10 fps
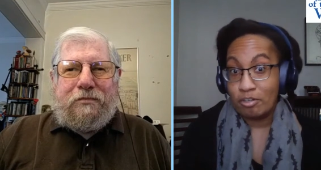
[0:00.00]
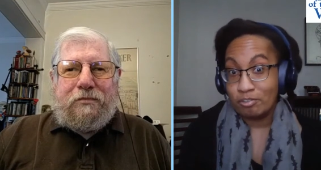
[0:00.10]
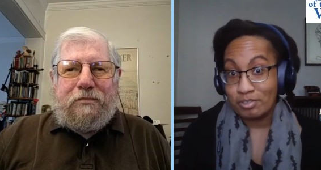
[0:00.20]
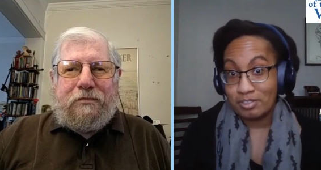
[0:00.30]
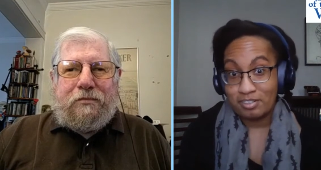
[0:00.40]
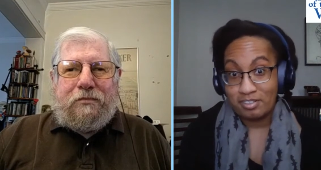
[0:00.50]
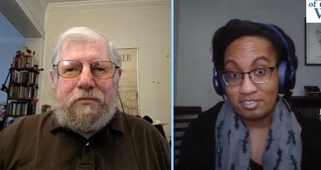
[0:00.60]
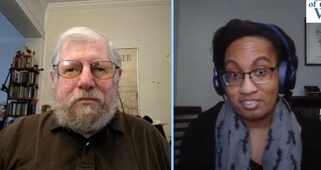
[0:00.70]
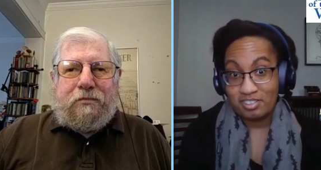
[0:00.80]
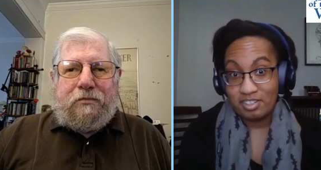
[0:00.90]
Speaker 1: their own
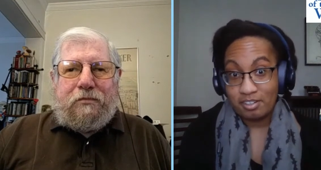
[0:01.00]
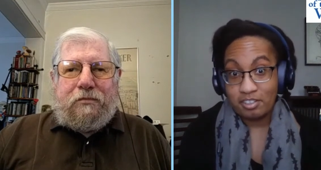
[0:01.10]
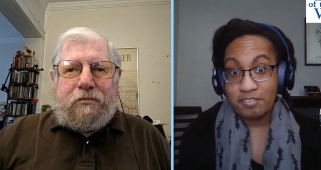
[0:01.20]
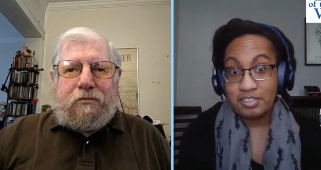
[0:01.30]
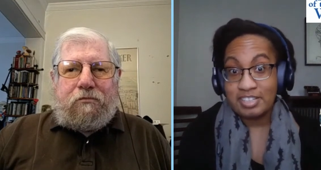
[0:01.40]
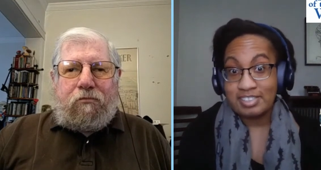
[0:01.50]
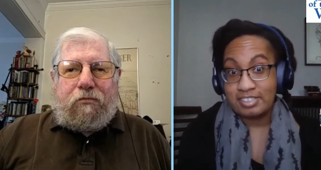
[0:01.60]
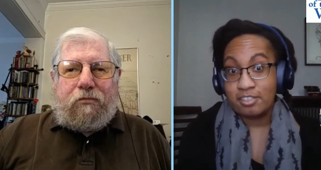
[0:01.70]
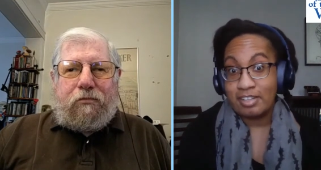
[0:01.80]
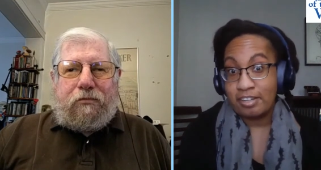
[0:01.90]
research because
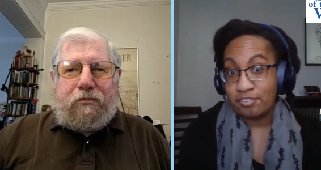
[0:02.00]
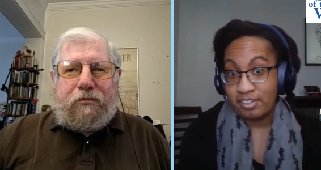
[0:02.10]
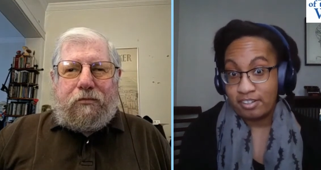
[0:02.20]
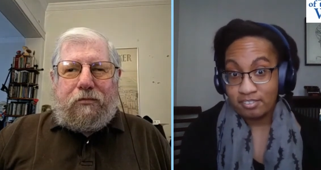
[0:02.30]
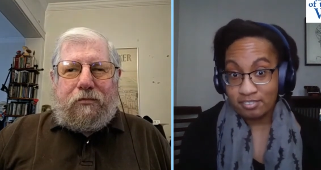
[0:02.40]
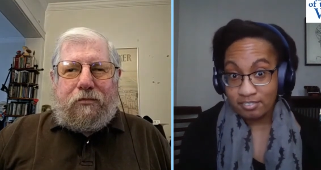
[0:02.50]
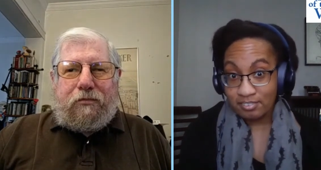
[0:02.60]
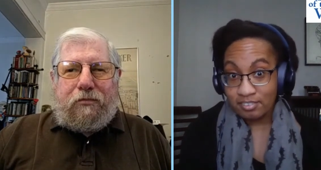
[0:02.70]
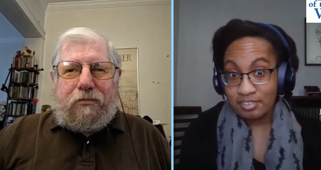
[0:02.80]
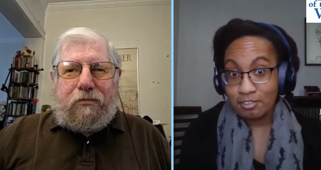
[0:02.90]
everything's still out there,
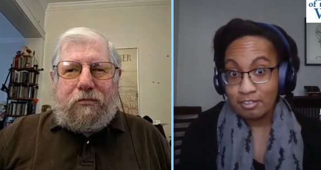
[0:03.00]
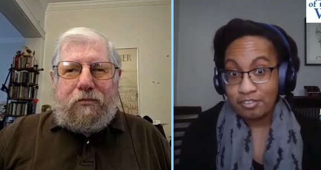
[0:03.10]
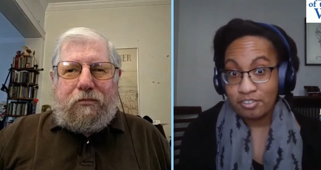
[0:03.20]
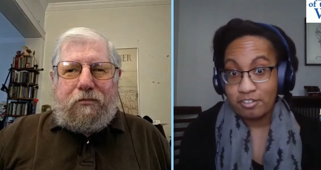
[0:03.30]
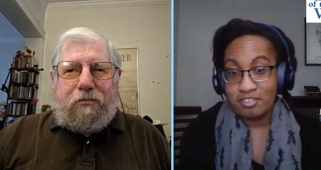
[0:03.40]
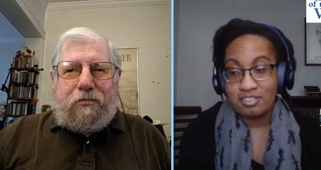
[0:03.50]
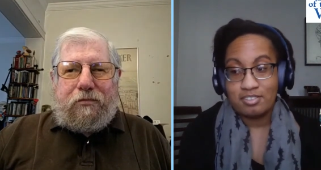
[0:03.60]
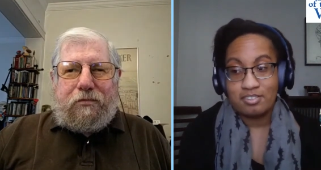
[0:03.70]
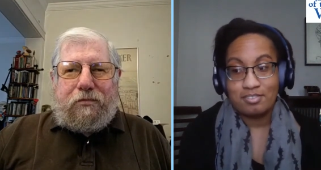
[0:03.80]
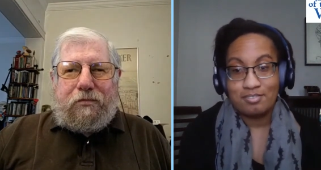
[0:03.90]
still out there. It's
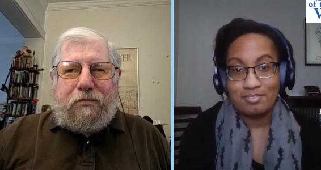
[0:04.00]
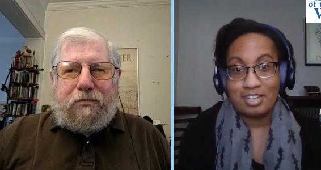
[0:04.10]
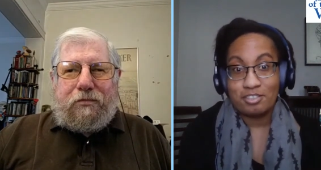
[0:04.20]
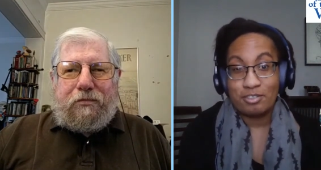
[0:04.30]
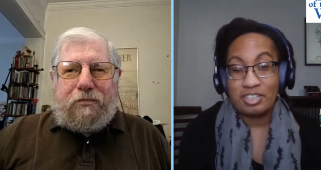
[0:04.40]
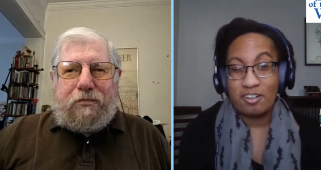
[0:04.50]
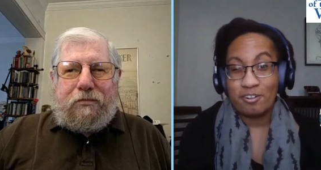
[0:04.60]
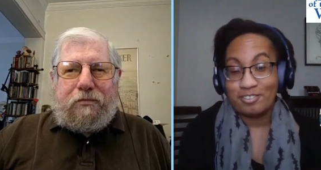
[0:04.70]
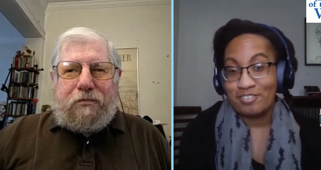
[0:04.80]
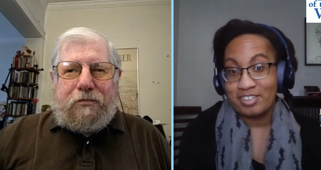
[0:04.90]
just not it's really
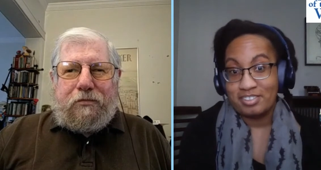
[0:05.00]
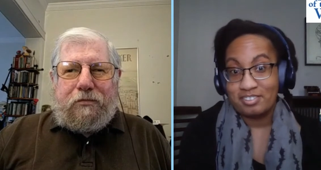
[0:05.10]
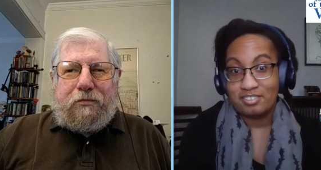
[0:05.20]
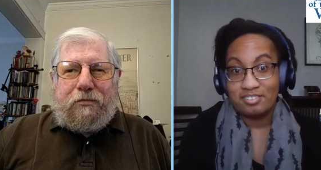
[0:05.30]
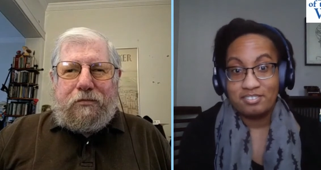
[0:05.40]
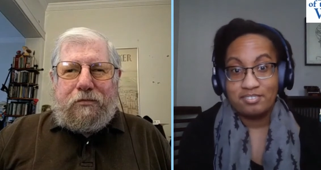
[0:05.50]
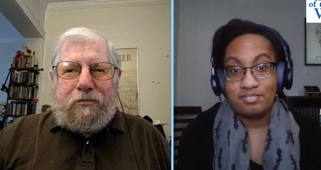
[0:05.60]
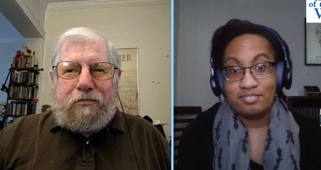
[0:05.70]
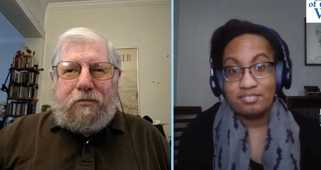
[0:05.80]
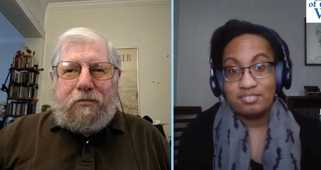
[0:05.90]
hard to find.
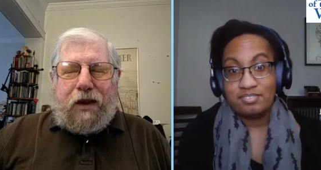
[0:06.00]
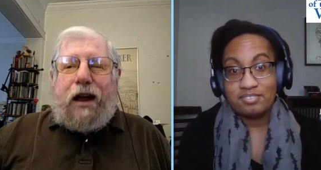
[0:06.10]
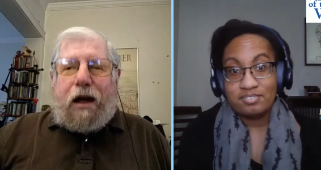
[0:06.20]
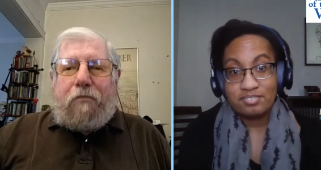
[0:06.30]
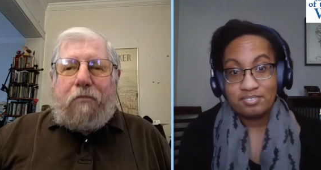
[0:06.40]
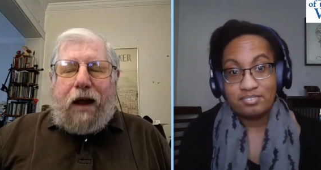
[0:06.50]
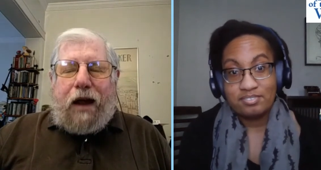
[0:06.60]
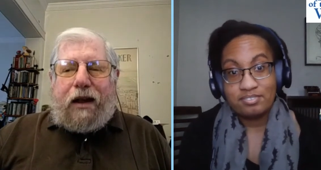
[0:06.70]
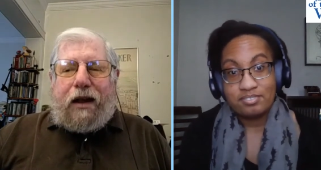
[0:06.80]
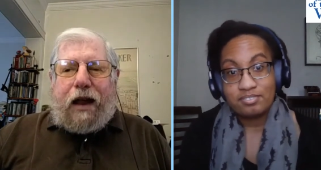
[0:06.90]
Speaker 2: Yeah, and
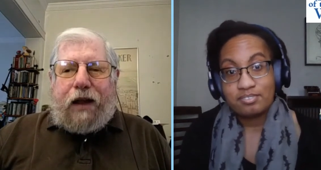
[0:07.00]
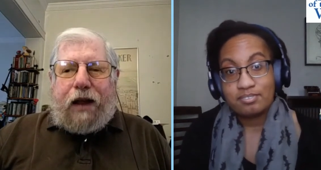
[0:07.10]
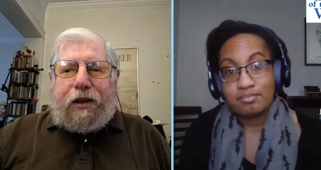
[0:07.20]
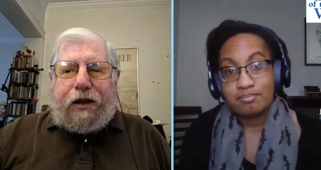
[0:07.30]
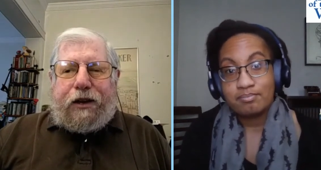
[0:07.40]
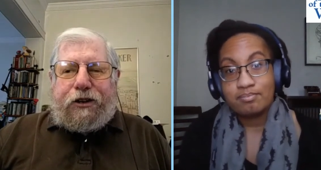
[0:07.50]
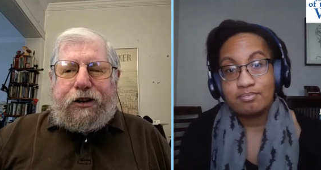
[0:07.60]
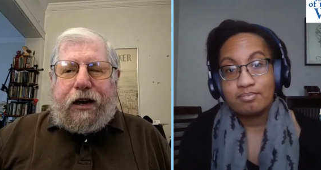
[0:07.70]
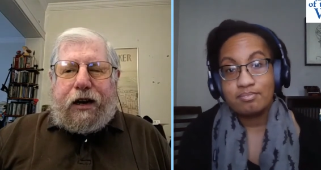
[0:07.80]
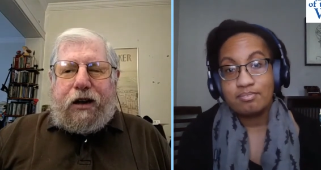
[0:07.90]
and, and the
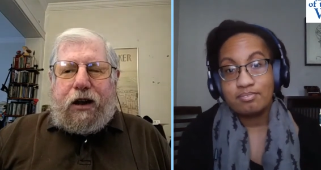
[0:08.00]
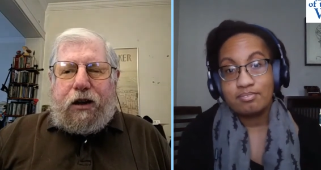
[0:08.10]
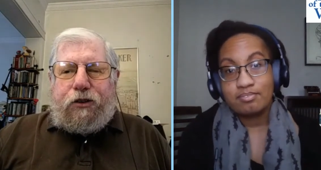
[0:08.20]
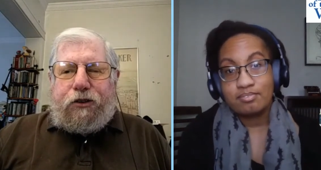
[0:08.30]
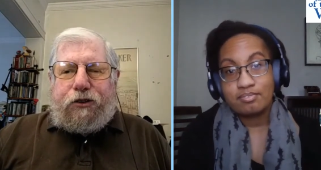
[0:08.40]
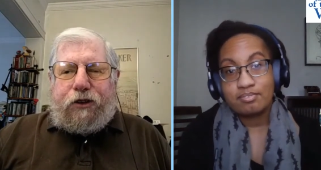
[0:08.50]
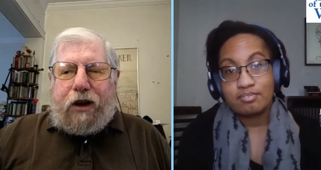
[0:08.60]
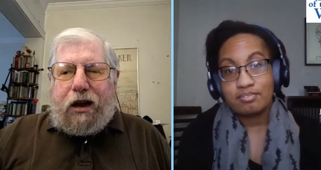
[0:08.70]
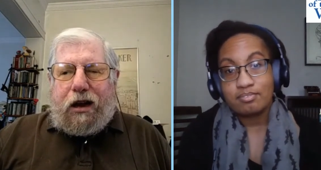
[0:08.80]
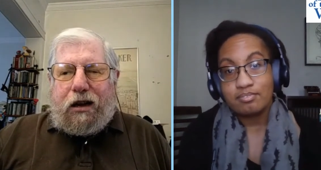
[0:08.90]
internet does
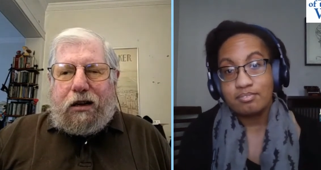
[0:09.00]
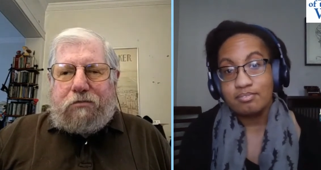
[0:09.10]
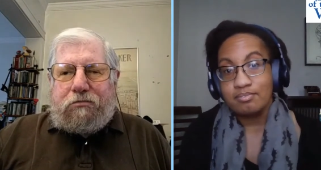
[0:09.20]
um,